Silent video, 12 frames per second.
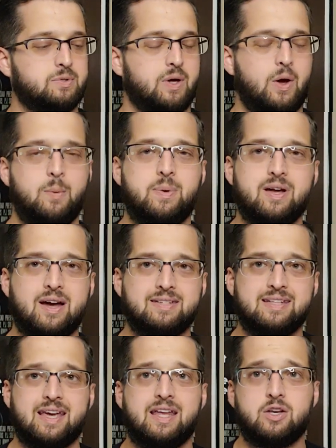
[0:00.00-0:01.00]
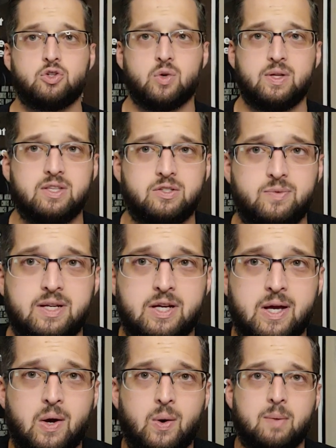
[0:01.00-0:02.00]
So I hope you guys, again, enjoyed this
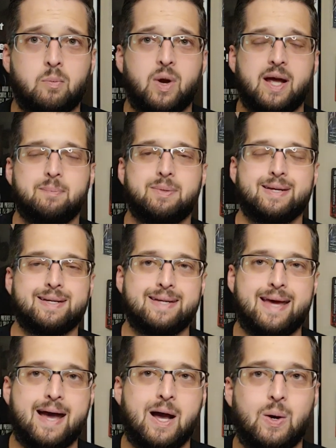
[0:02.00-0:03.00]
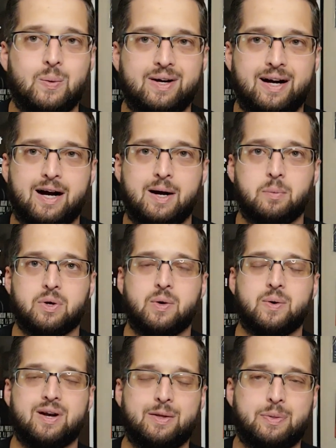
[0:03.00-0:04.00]
video. I'm rambling now. We're
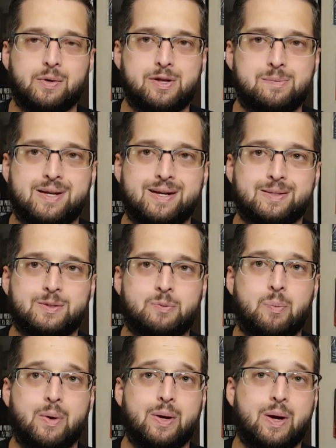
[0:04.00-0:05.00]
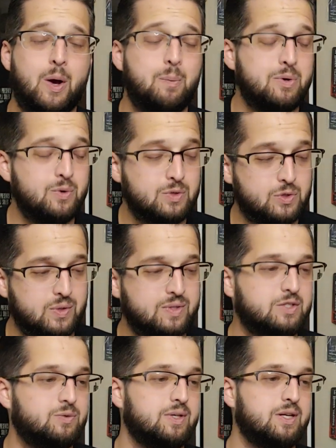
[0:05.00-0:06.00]
going on 30 minutes, but I hope you
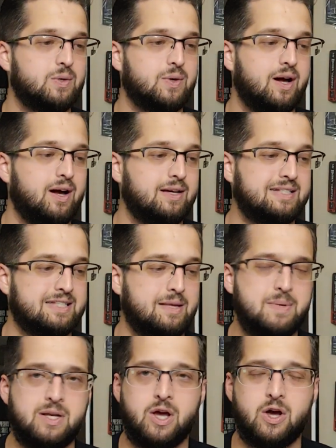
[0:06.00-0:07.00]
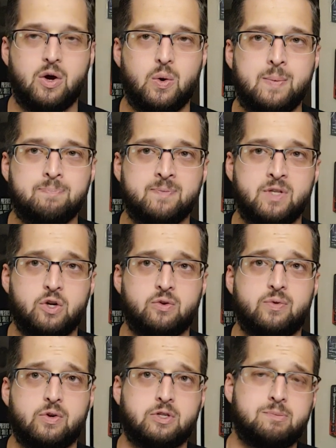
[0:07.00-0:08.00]
enjoyed this video, guys. Let me know
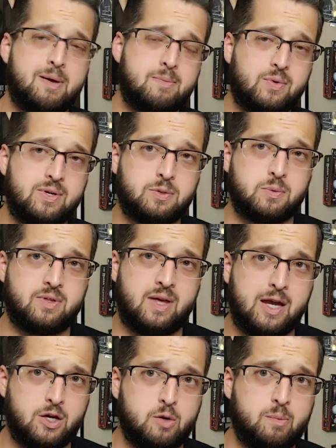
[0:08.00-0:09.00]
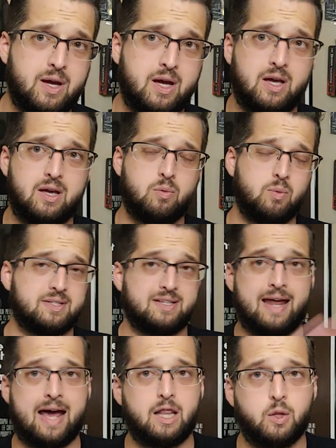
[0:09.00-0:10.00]
your first memories with Anchor Bay. Was
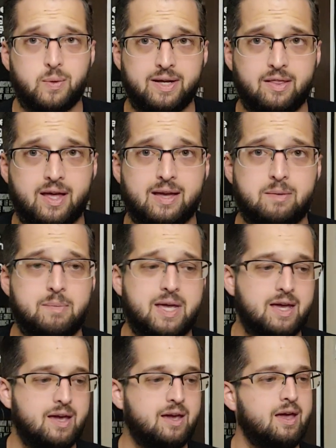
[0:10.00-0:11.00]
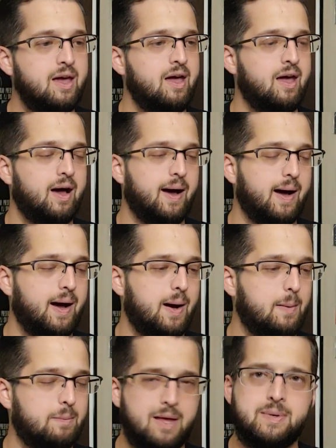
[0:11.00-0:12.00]
it Halloween like me?
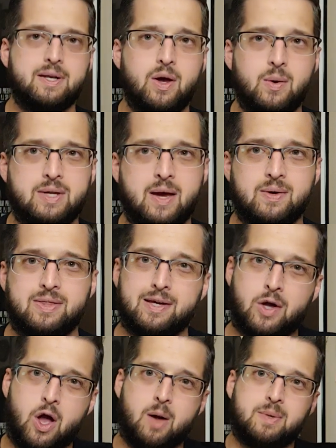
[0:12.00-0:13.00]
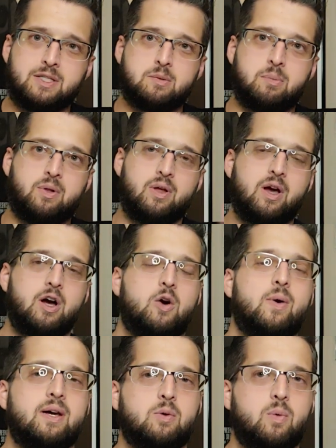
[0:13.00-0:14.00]
Let me know down in the comments
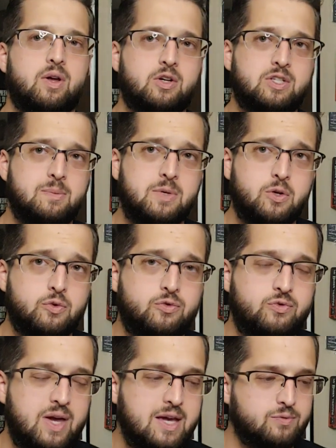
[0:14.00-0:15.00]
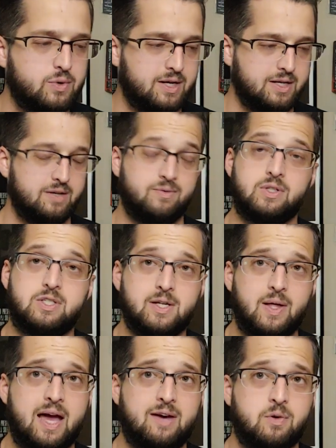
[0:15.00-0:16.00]
below, and what are some of your favorite, if you
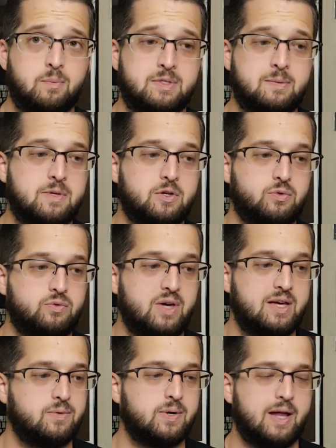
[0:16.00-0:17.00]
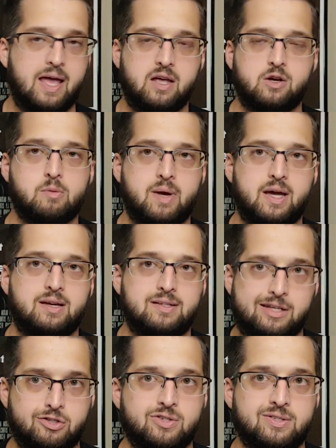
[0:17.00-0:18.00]
still have them, some of your favorite Anchor Bay
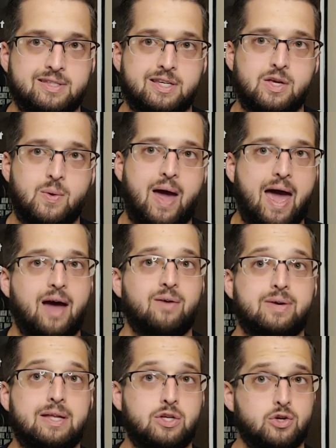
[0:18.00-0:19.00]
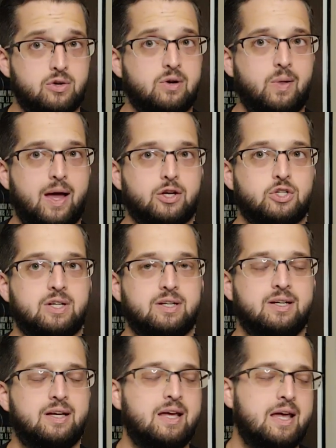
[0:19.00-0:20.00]
editions that you have in your
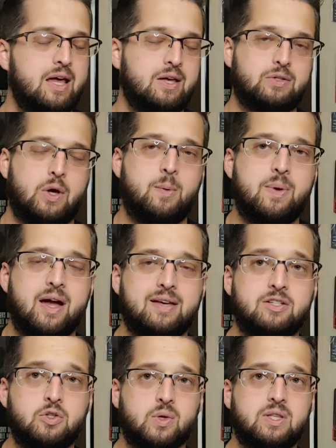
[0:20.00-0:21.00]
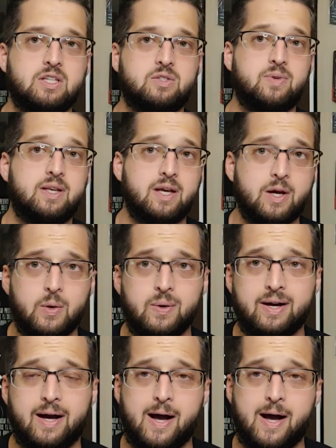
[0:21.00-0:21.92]
collection. So I hope you guys enjoyed this video.